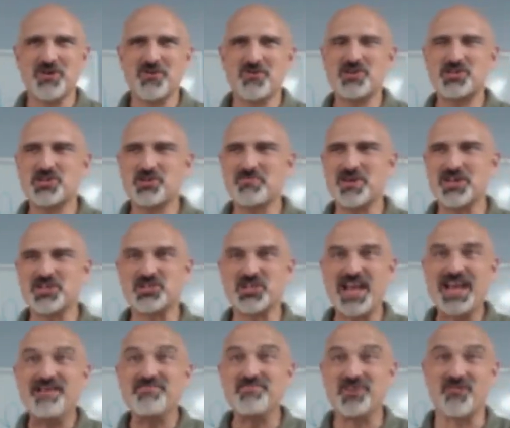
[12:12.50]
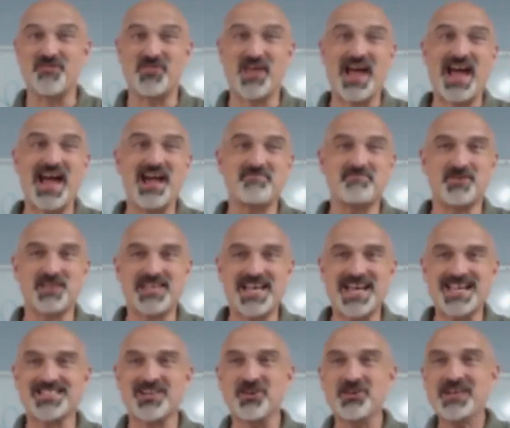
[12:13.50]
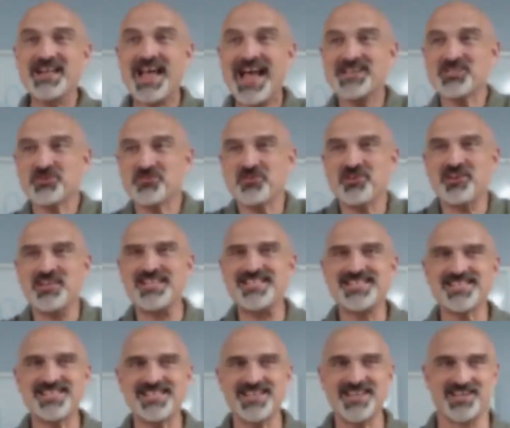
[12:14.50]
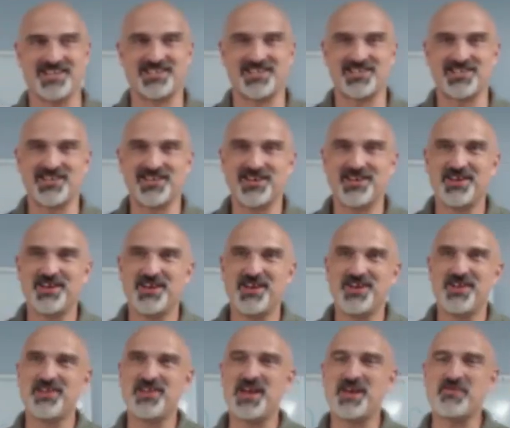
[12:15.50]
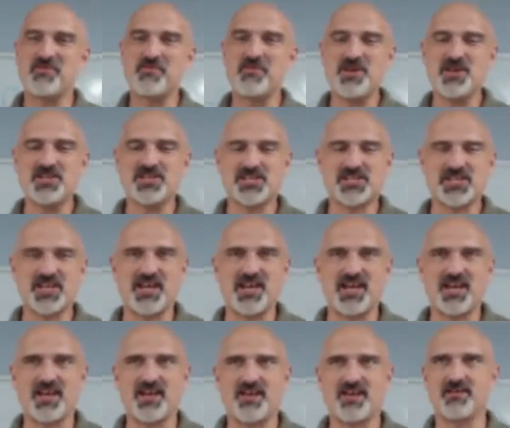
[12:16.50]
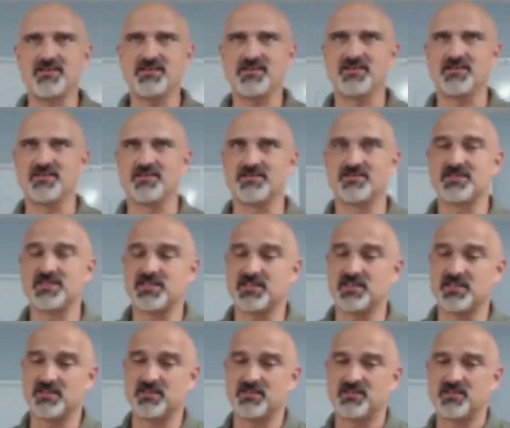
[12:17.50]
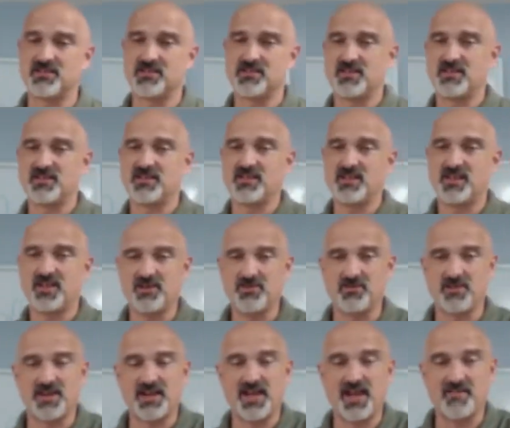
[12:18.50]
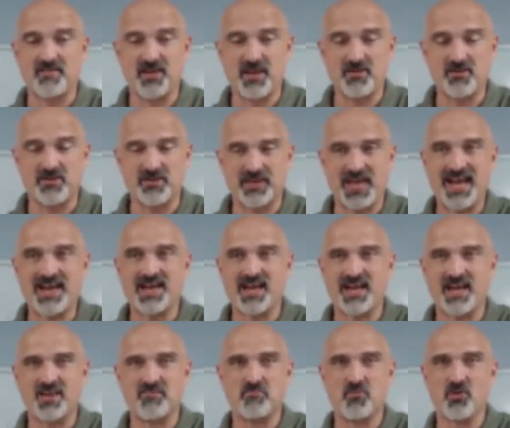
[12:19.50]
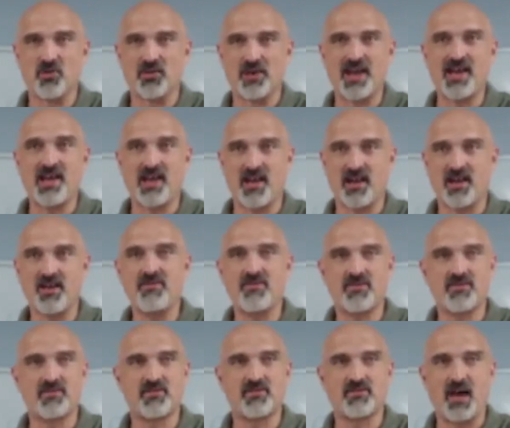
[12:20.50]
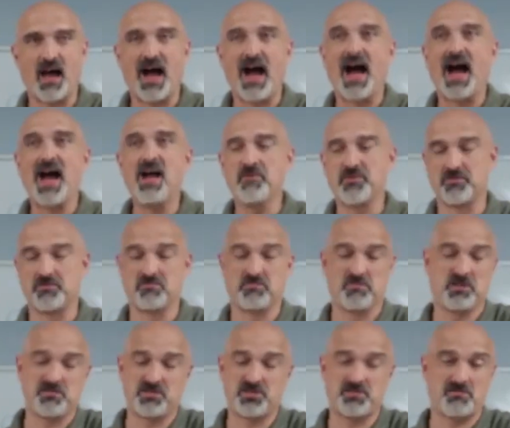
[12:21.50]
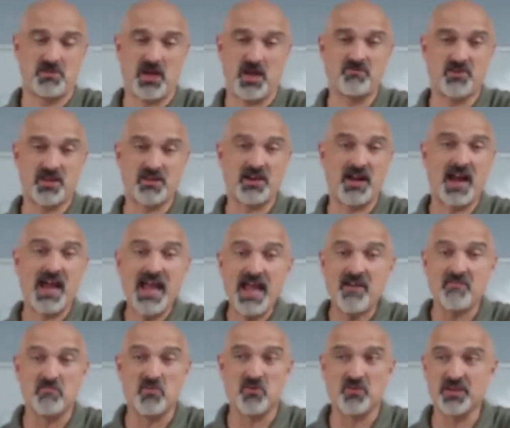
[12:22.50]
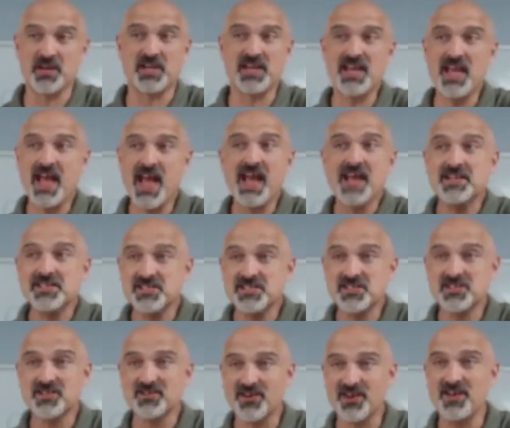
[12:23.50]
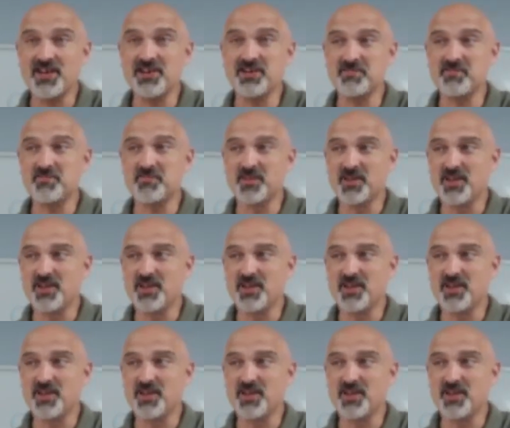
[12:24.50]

we should be ashamed of that, but that's our natural instinct. That we say, oh, well, I don't want that guy to have more than I have. I'd rather I have more than he has, right?